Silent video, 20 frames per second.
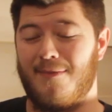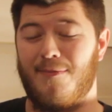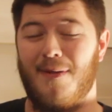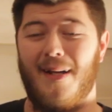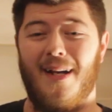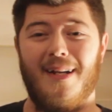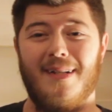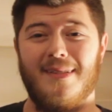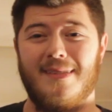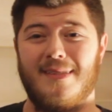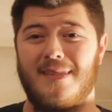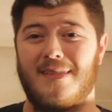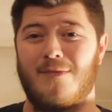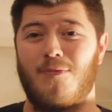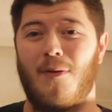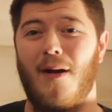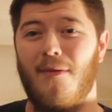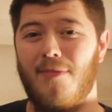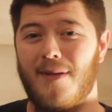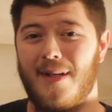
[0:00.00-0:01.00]
To be honest, it's
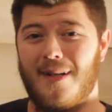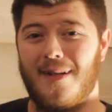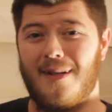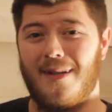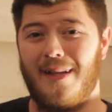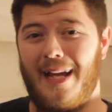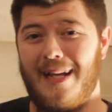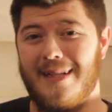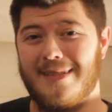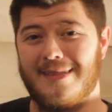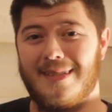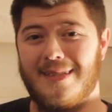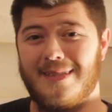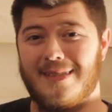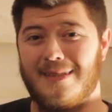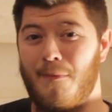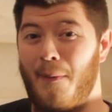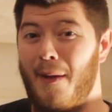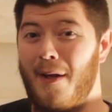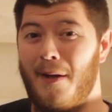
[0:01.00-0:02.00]
probably gonna last
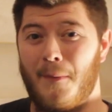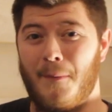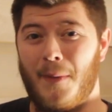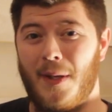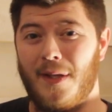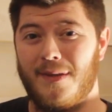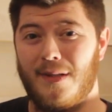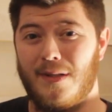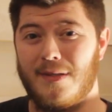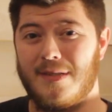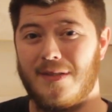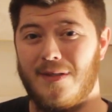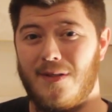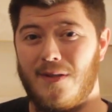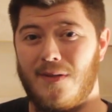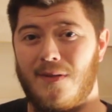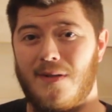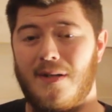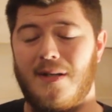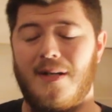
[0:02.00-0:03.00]
us about a month or
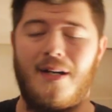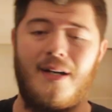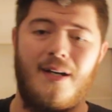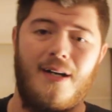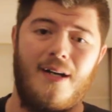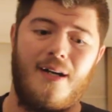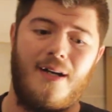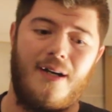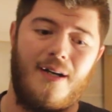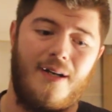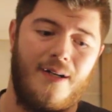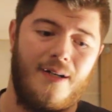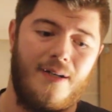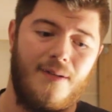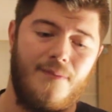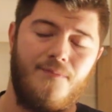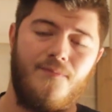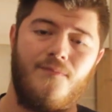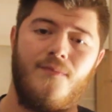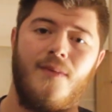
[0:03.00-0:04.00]
so.
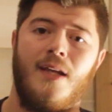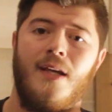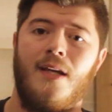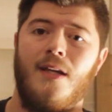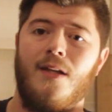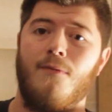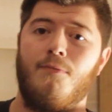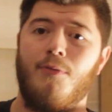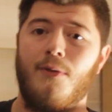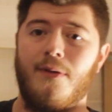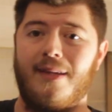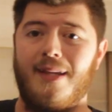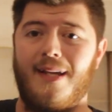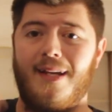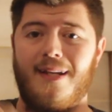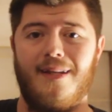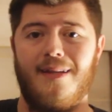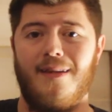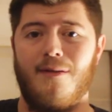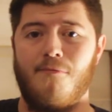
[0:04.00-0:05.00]
You put
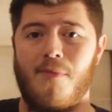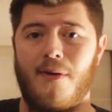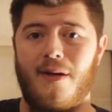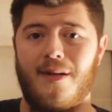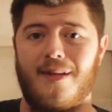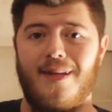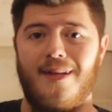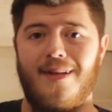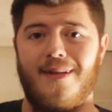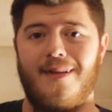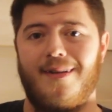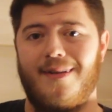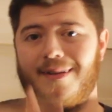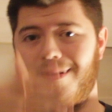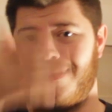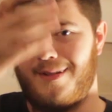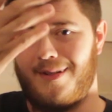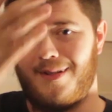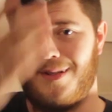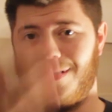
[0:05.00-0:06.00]
that in the bucket,
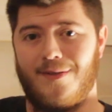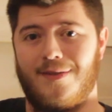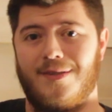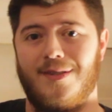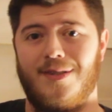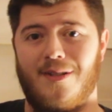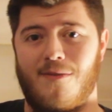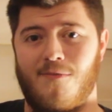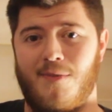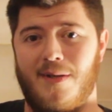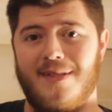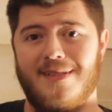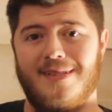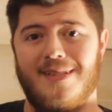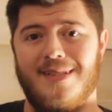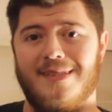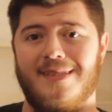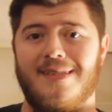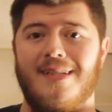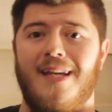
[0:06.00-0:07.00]
you do your
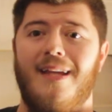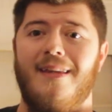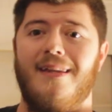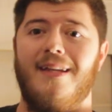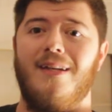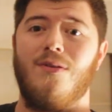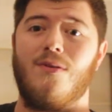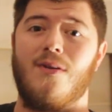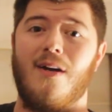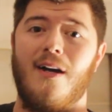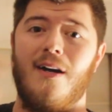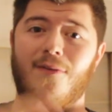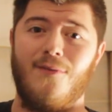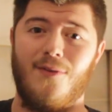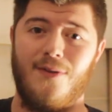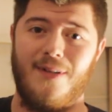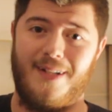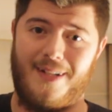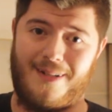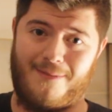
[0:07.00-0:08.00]
business, and then you
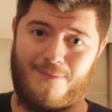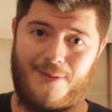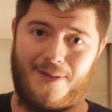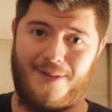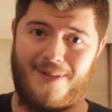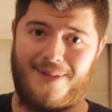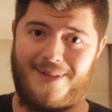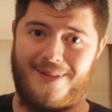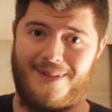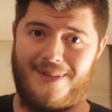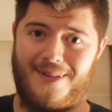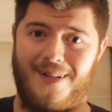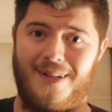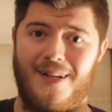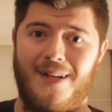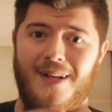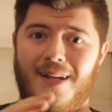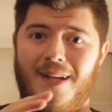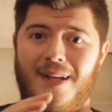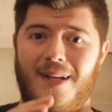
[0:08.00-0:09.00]
cover it up.
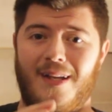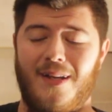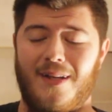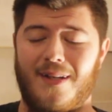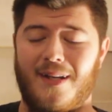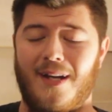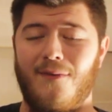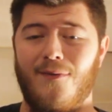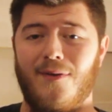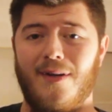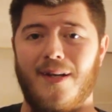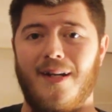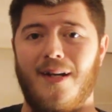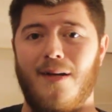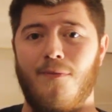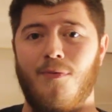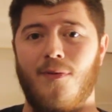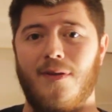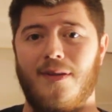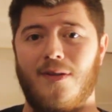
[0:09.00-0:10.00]
Covering it
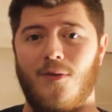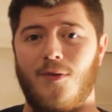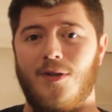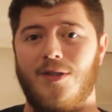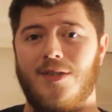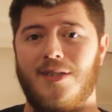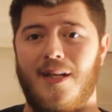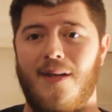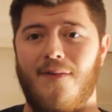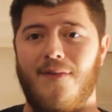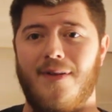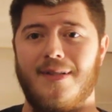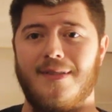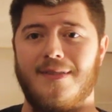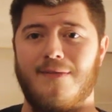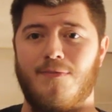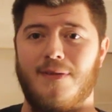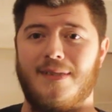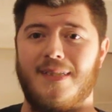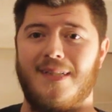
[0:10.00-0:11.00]
up with the wood
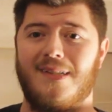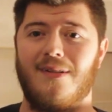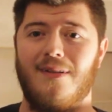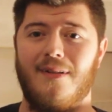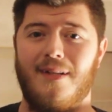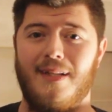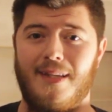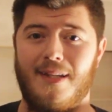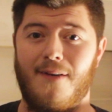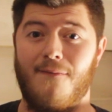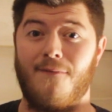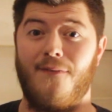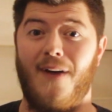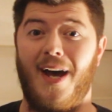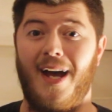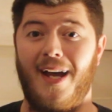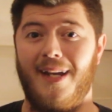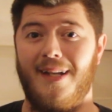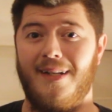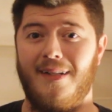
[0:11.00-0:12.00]
shavings, particularly the
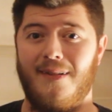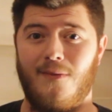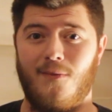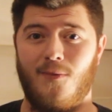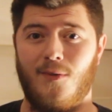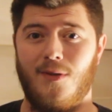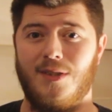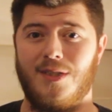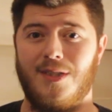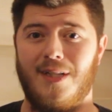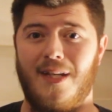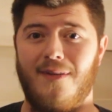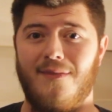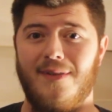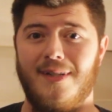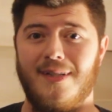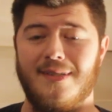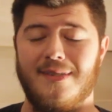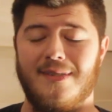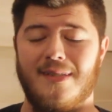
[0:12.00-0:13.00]
fine wood
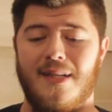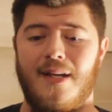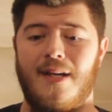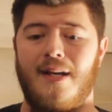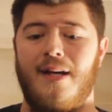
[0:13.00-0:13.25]
shavings,